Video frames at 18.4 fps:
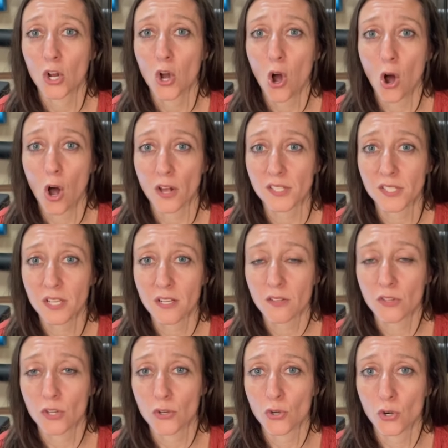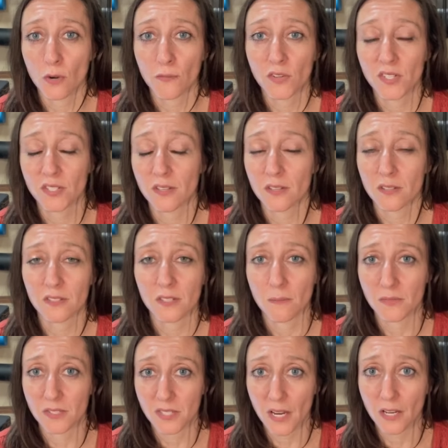causing the nervous
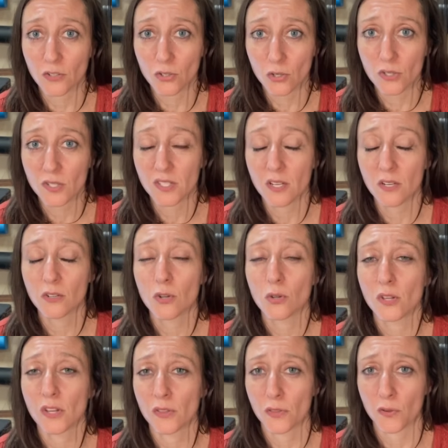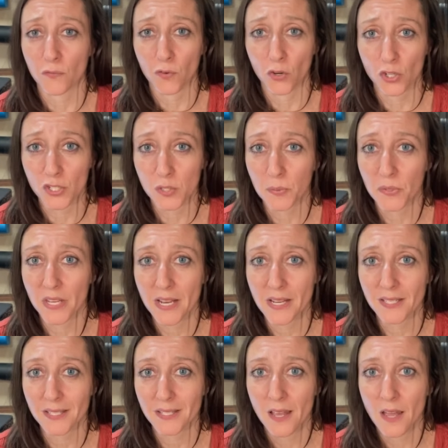system danger signal in the first
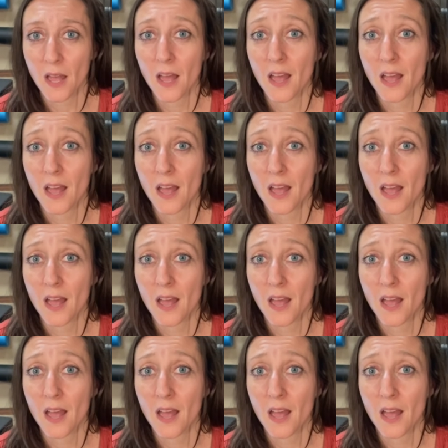place,